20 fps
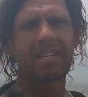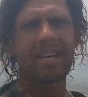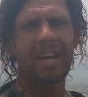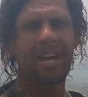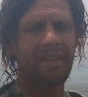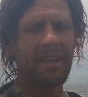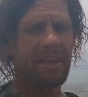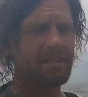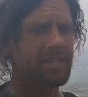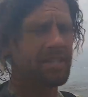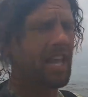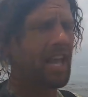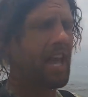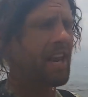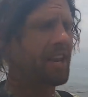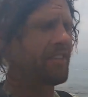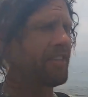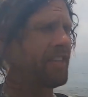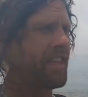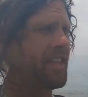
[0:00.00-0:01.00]
So that was the
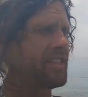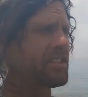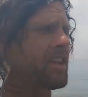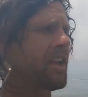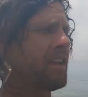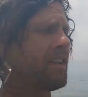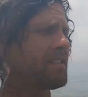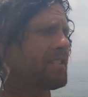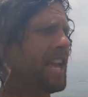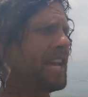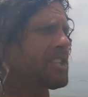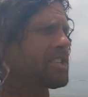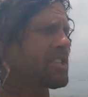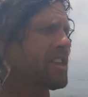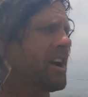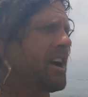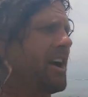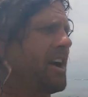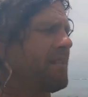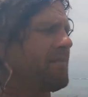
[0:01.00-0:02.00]
only thing. So
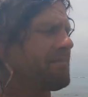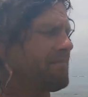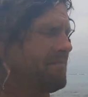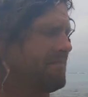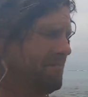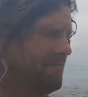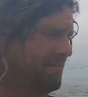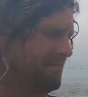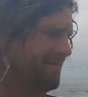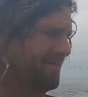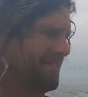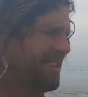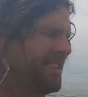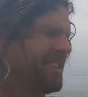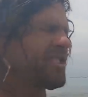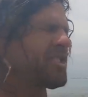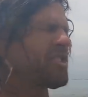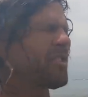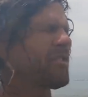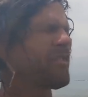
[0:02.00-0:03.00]
next time,
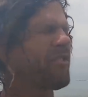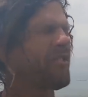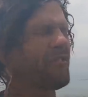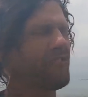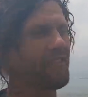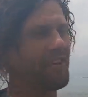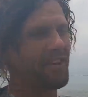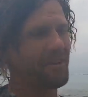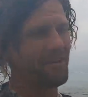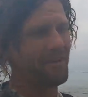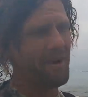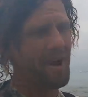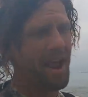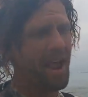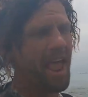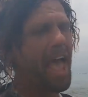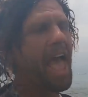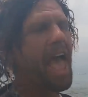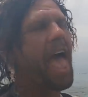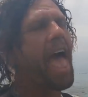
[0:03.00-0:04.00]
you shoot from further
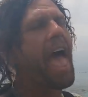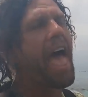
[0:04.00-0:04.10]
away.